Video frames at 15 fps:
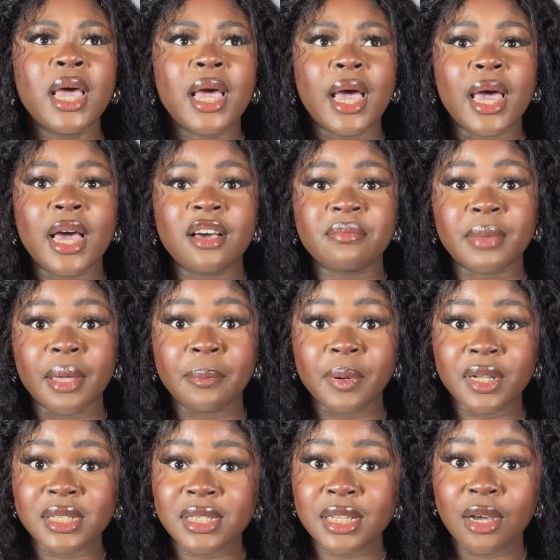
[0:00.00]
I have my
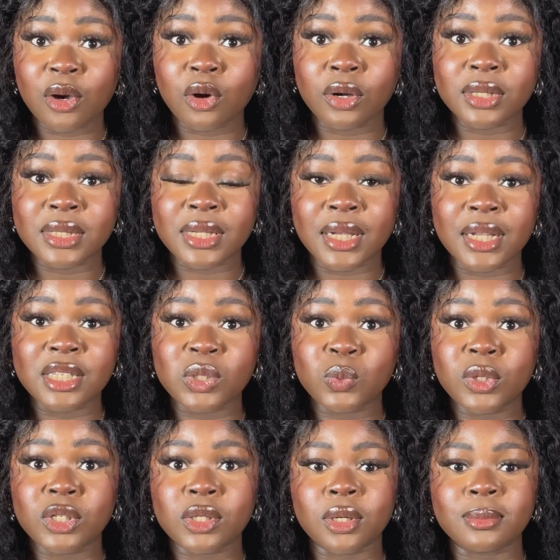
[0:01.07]
personal content,
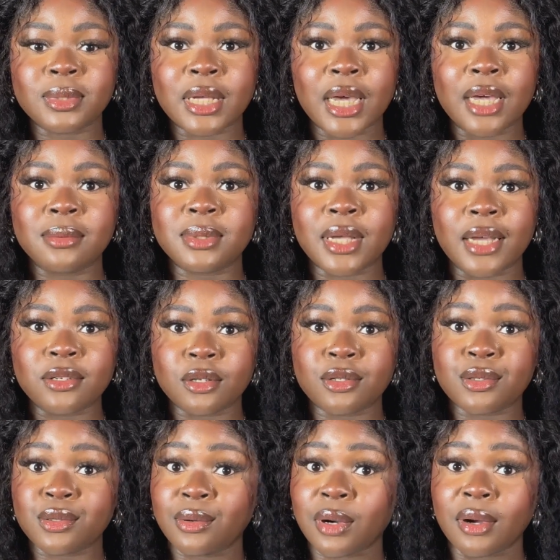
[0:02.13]
which sometimes I just
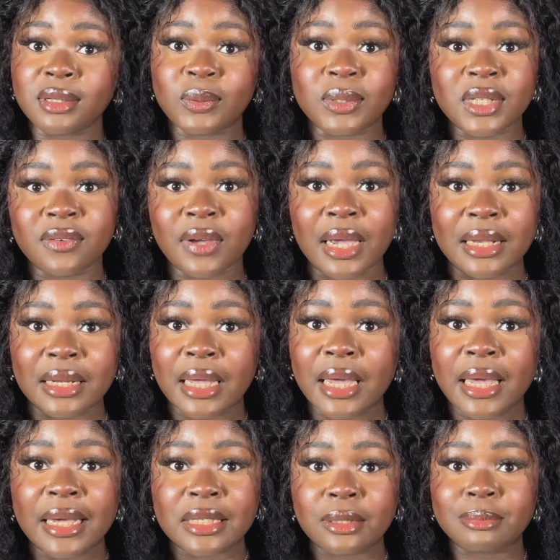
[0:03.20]
throw out whatever I
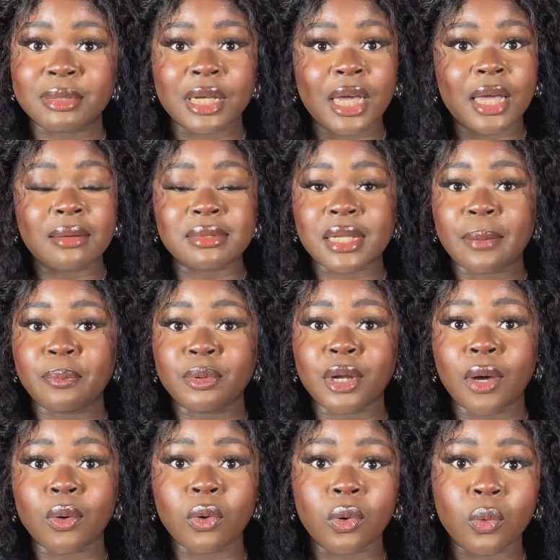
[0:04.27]
like. Sometimes I put
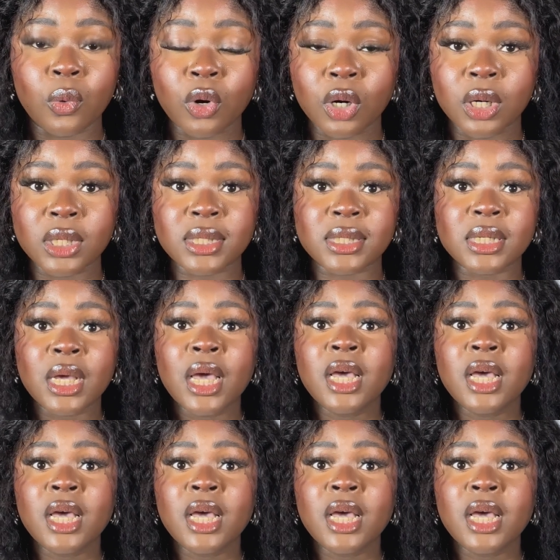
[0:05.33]
out quotes.